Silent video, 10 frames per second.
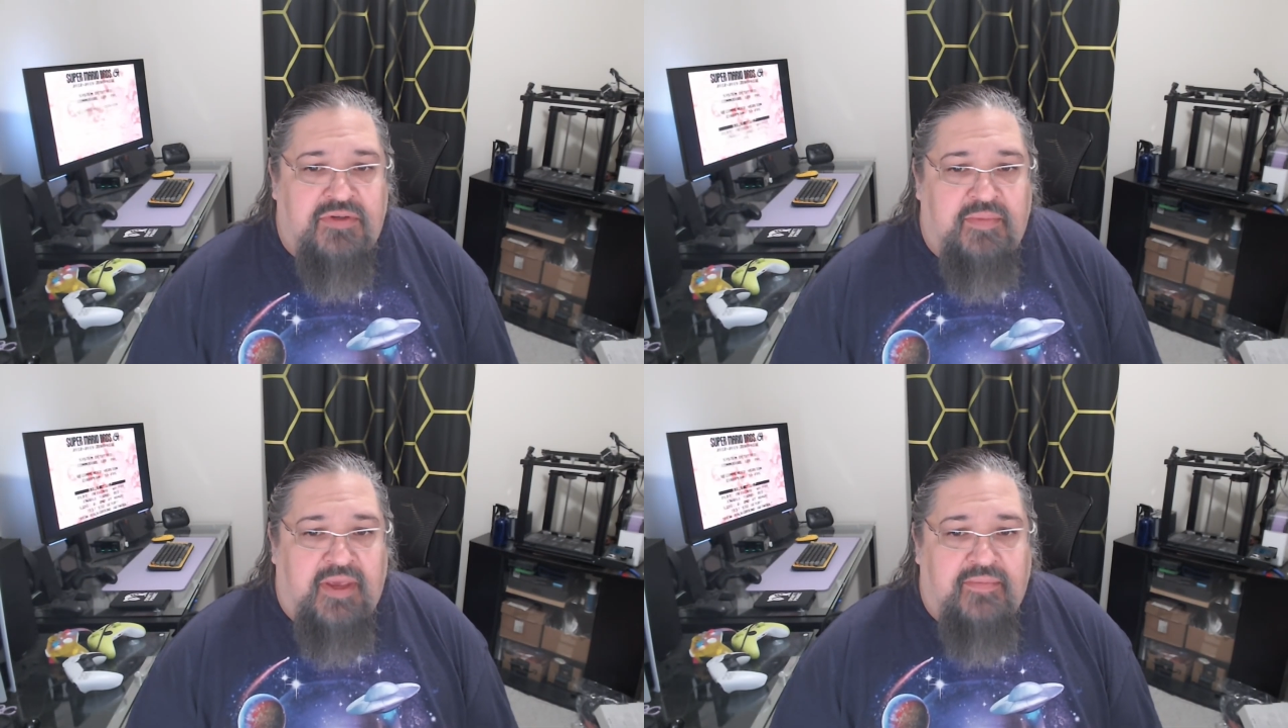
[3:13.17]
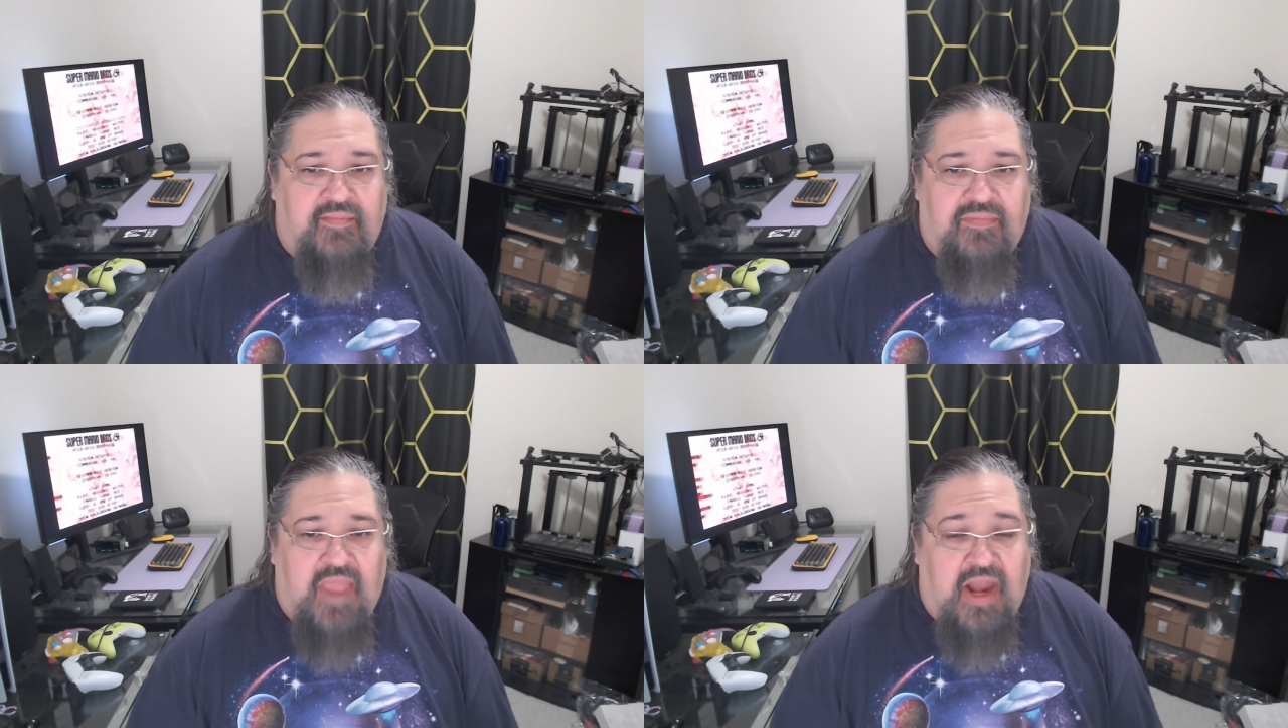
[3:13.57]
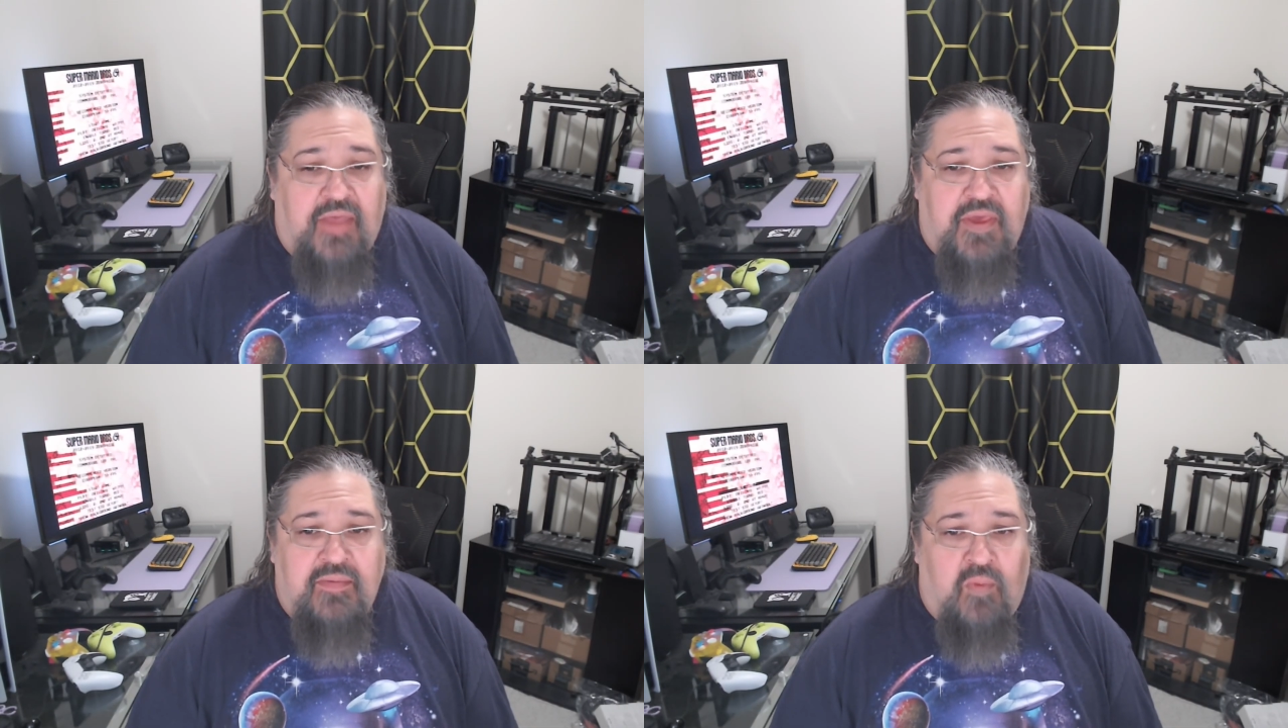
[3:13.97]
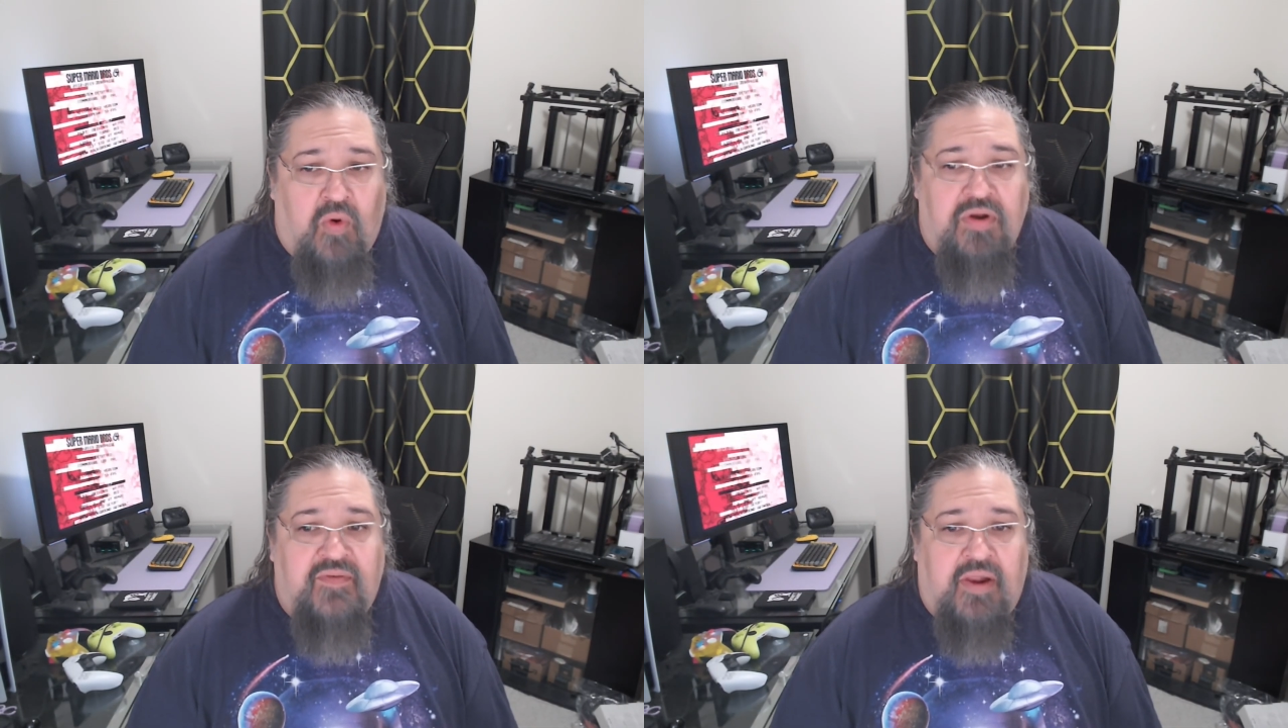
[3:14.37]
to me, and I think
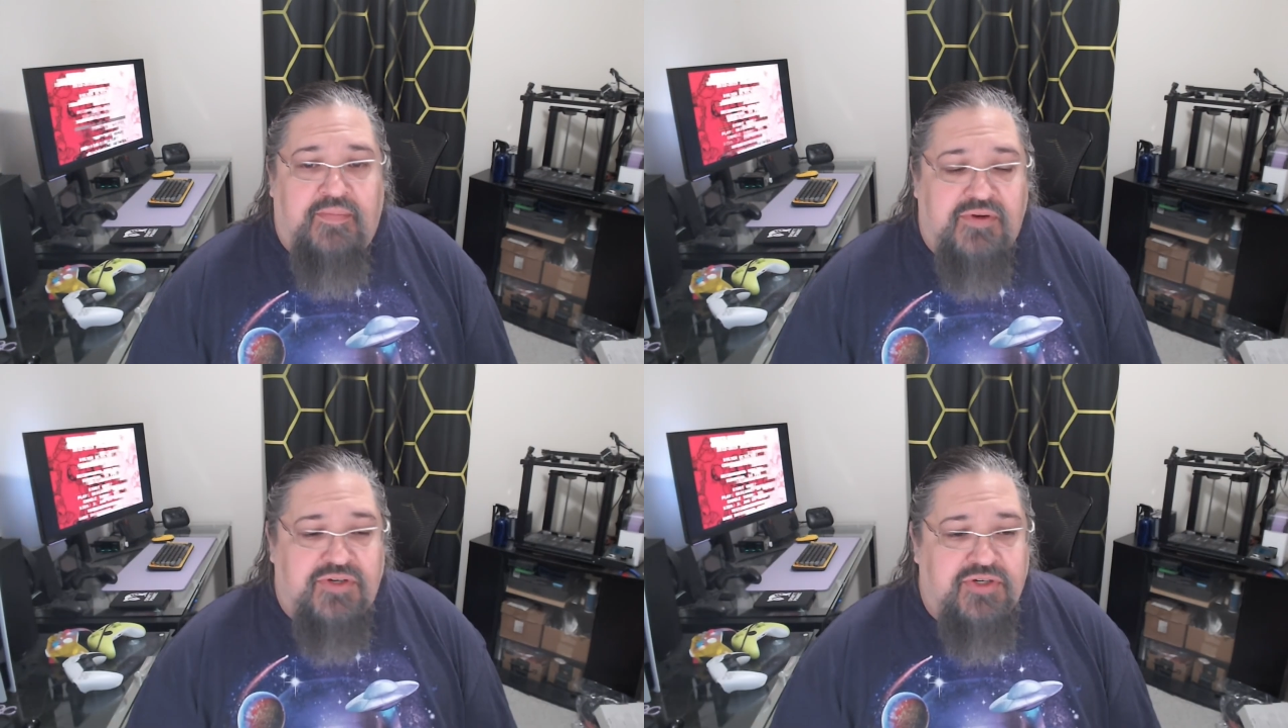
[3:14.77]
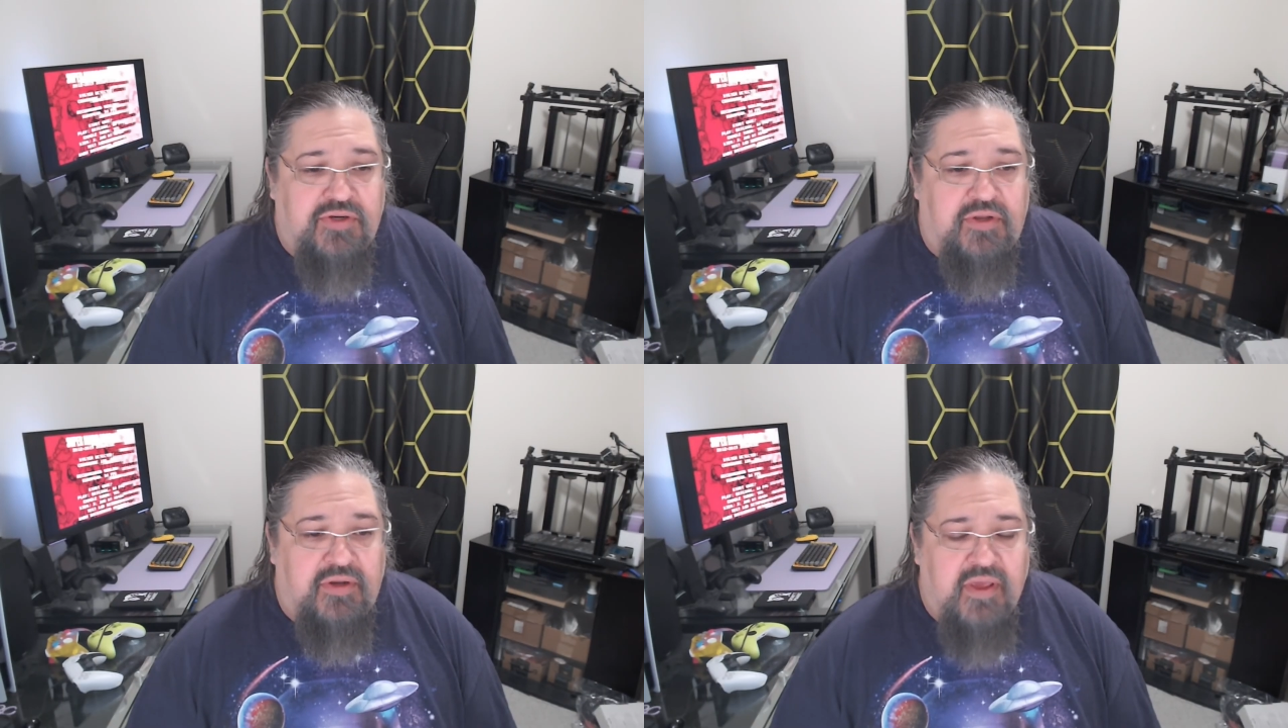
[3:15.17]
more developers should.